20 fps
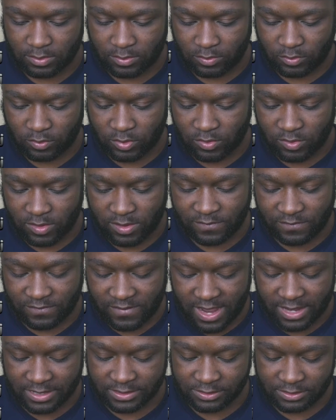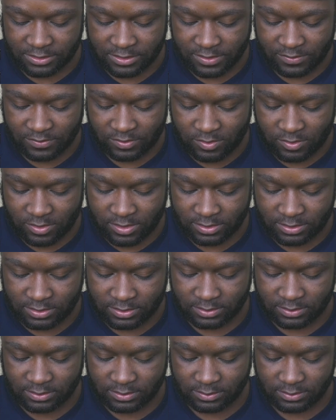We want Pfizer, of
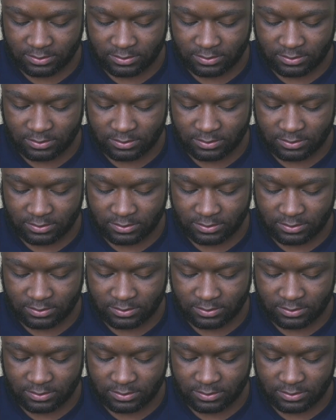course.